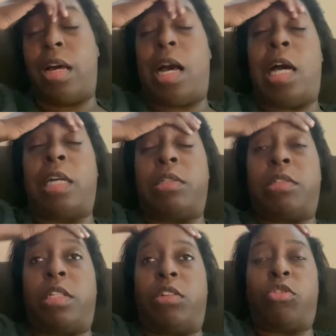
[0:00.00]

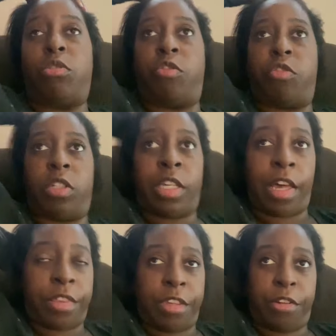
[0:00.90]
honestly and truthfully,
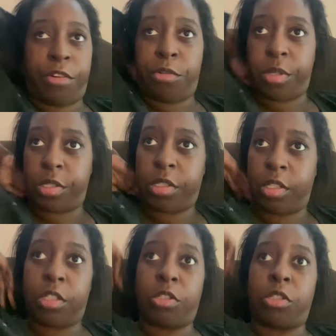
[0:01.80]
I think Chris
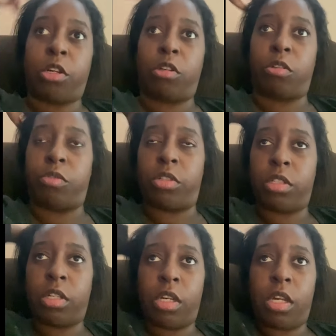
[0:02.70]
deserves
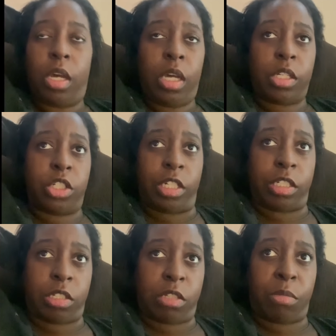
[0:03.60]

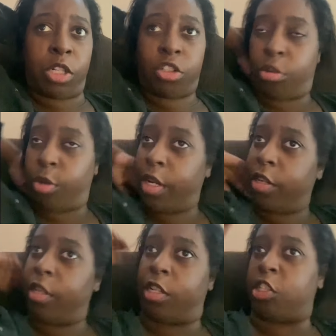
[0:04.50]
just as much
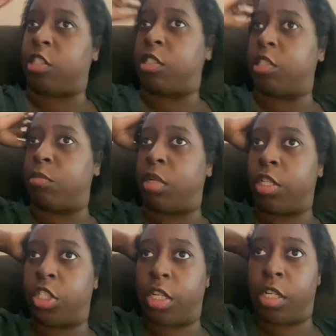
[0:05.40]
credit and just as
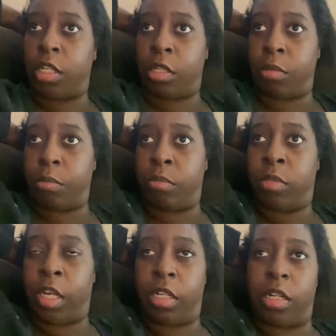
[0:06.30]
much
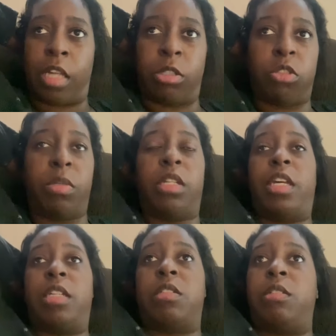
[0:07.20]
acknowledgement
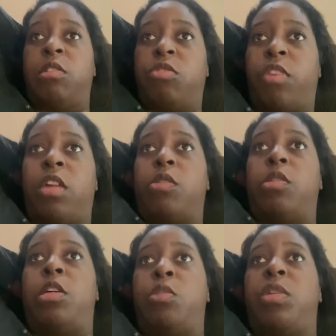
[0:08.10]
as Selena's father
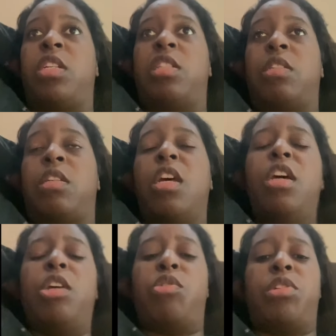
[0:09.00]
does, because
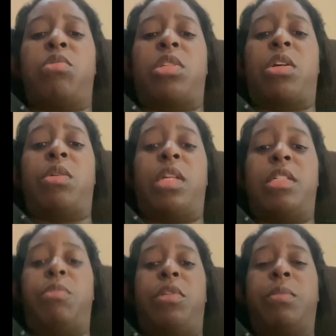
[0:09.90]
Chris was her
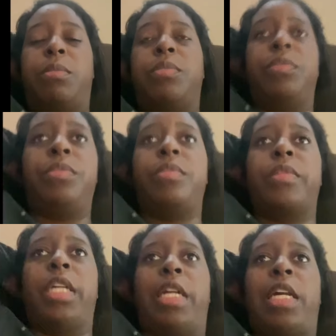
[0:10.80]
husband.
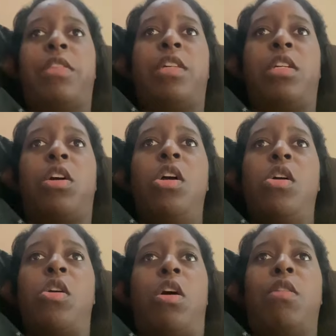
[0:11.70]
And I think
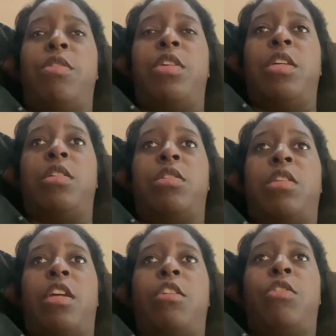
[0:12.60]
all the things
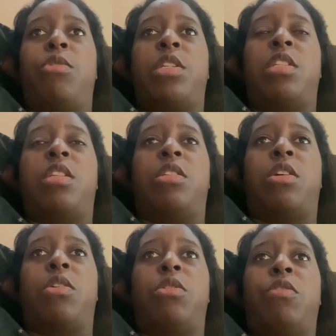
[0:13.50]
that Chris
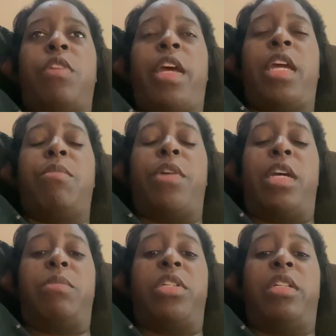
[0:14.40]
deserved,
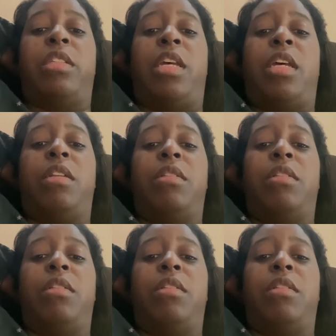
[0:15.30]
Abraham took that.